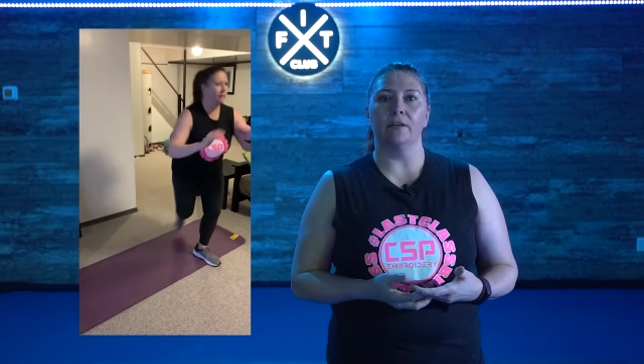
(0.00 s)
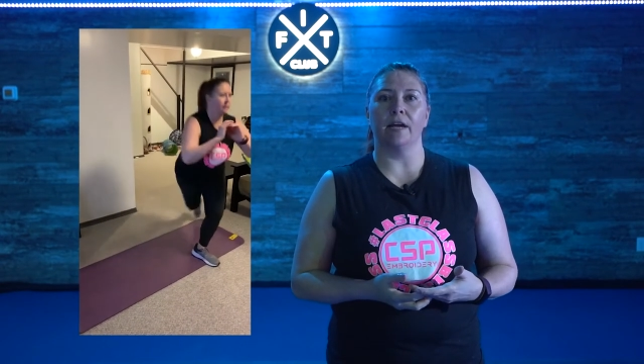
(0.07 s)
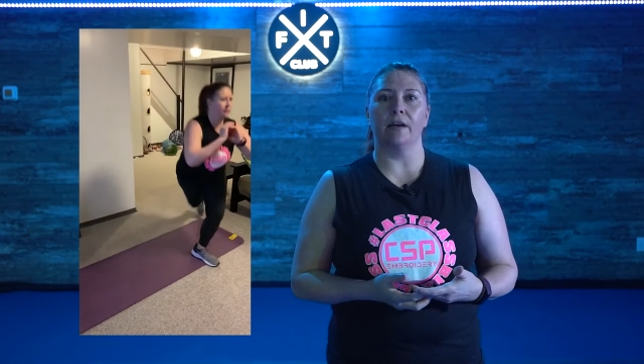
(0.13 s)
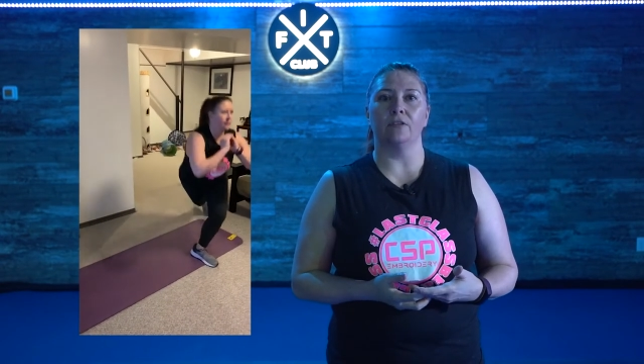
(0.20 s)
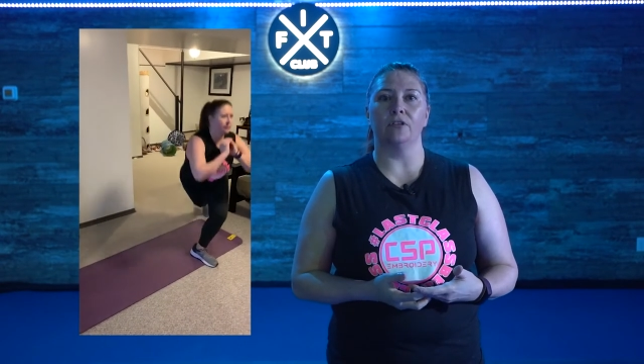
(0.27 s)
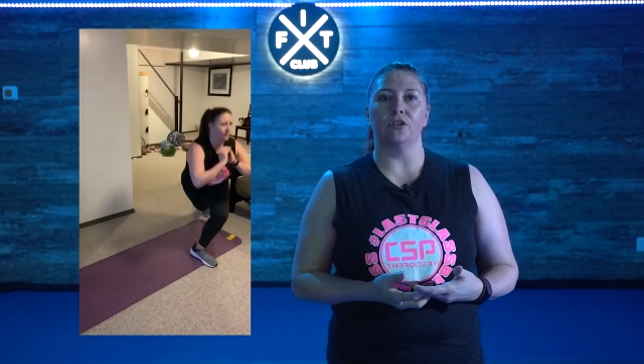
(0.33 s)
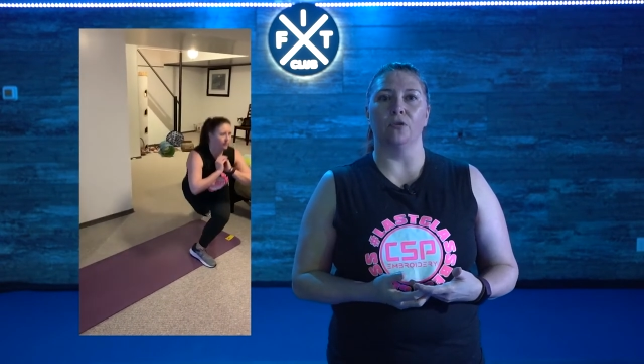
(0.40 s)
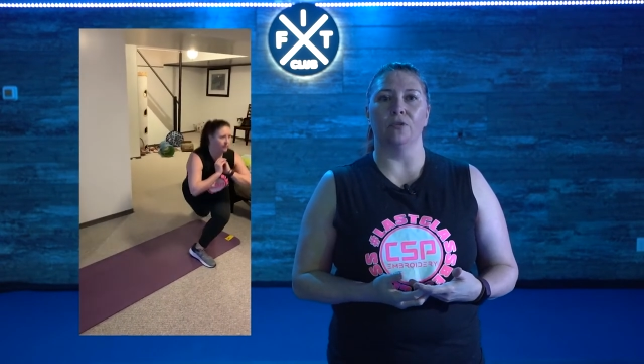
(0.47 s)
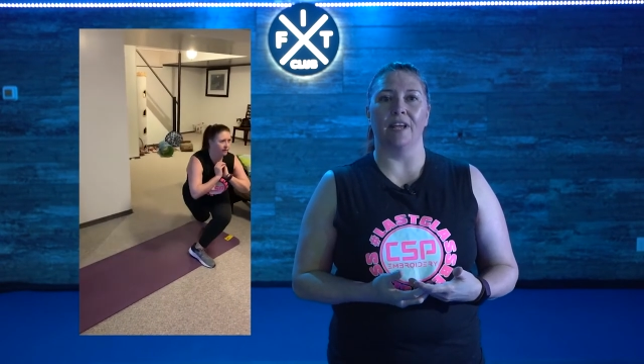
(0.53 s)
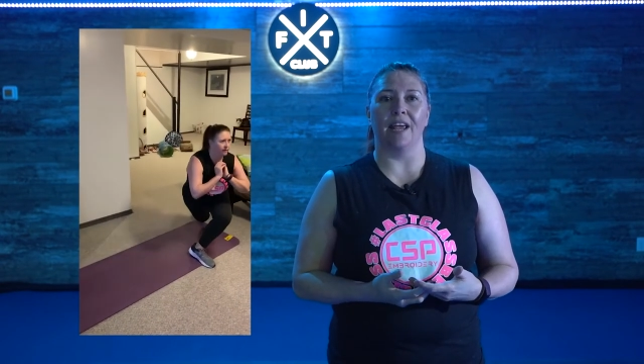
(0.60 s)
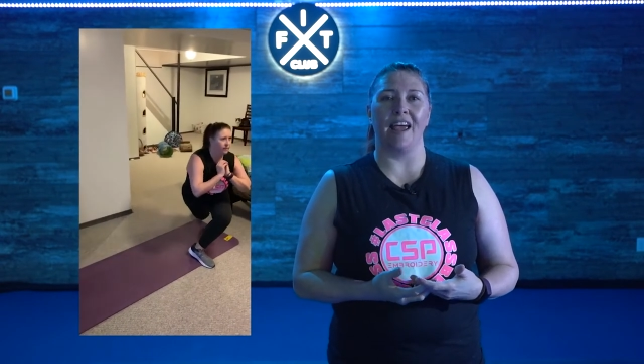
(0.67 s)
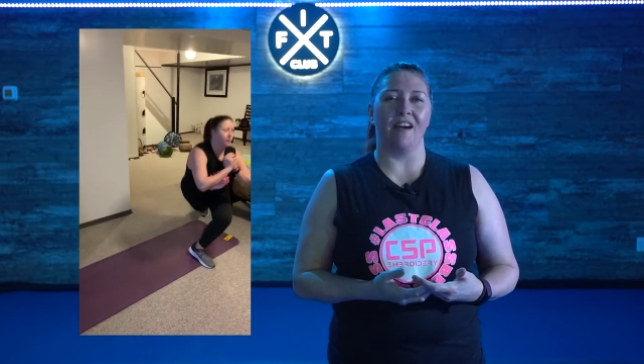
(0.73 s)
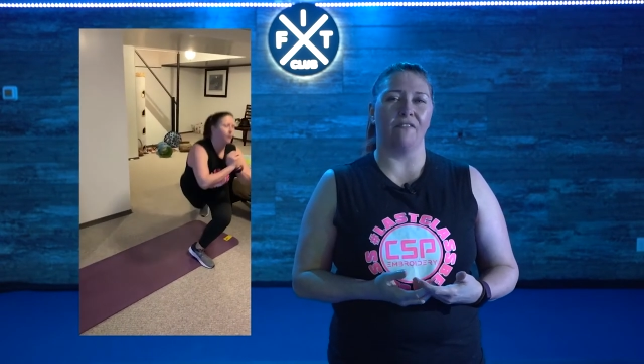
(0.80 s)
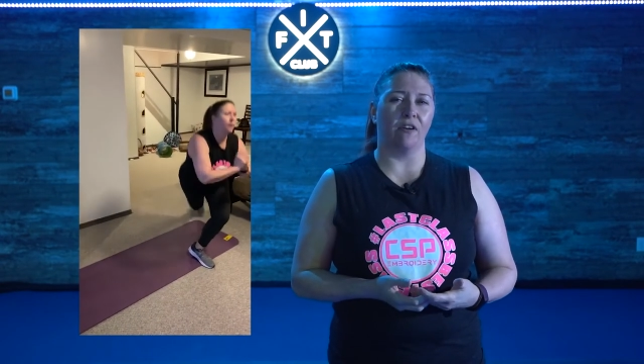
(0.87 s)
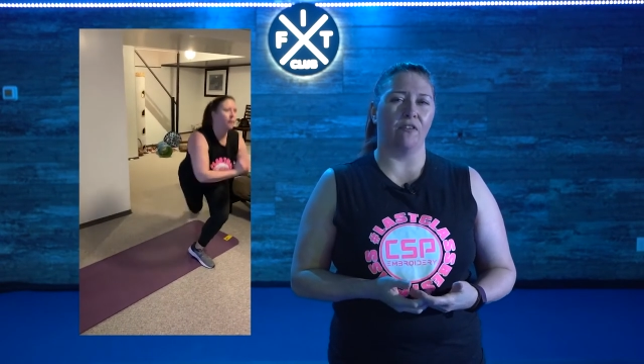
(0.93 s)
down to only
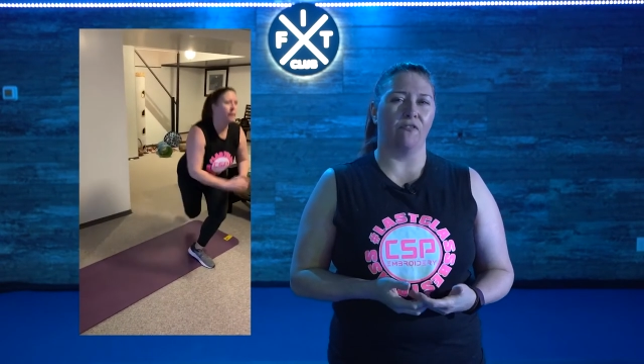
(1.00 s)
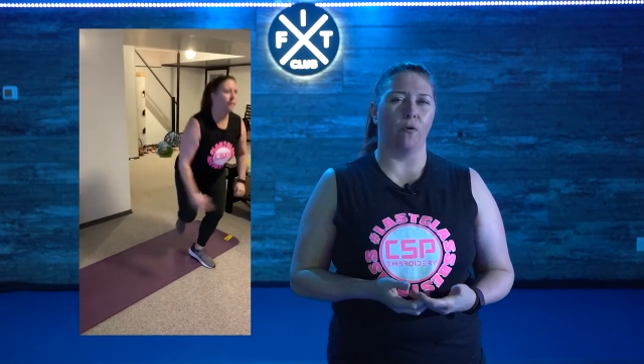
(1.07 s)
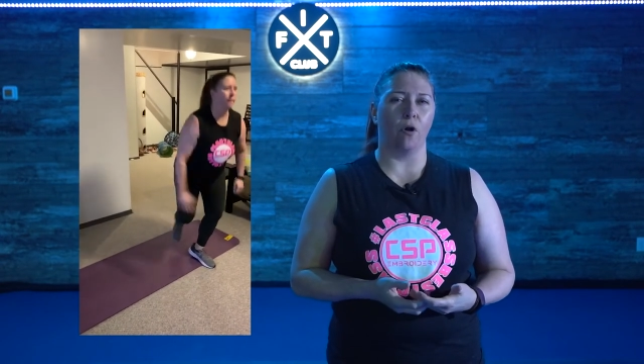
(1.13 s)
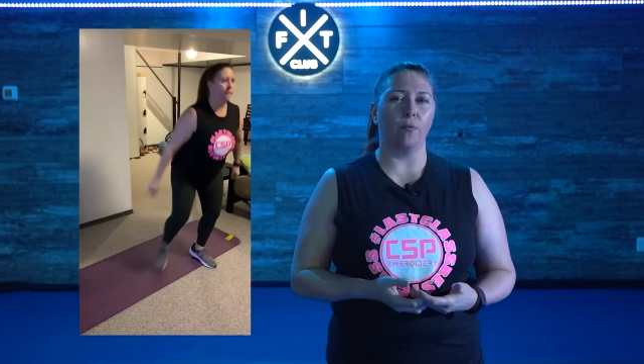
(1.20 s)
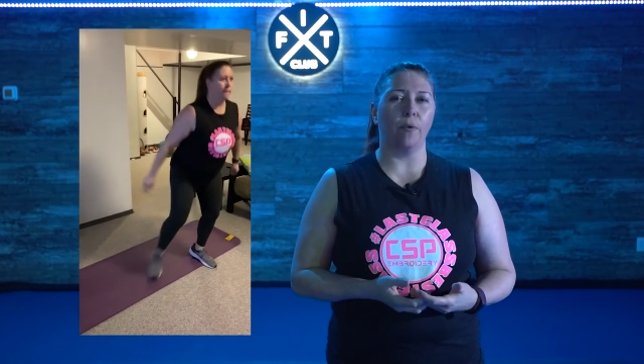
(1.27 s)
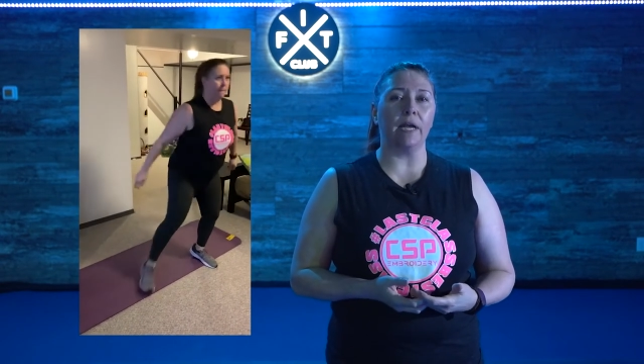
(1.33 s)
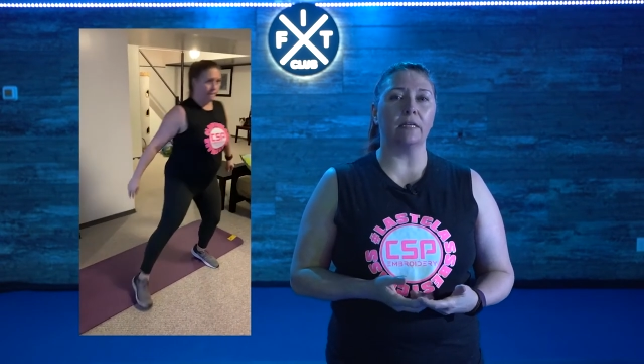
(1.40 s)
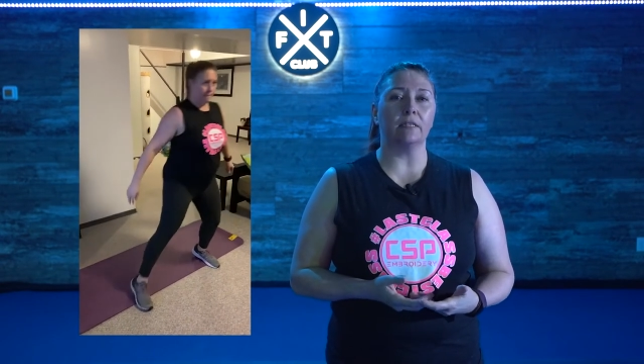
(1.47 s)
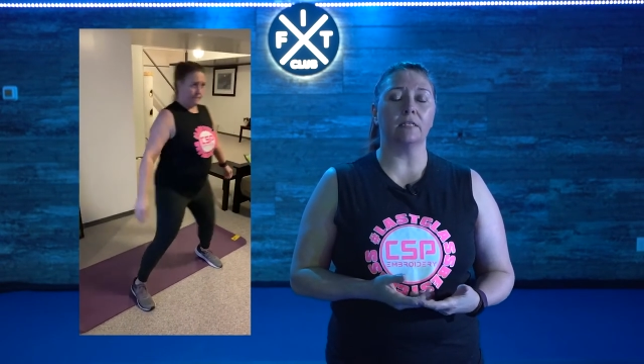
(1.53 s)
every four weeks.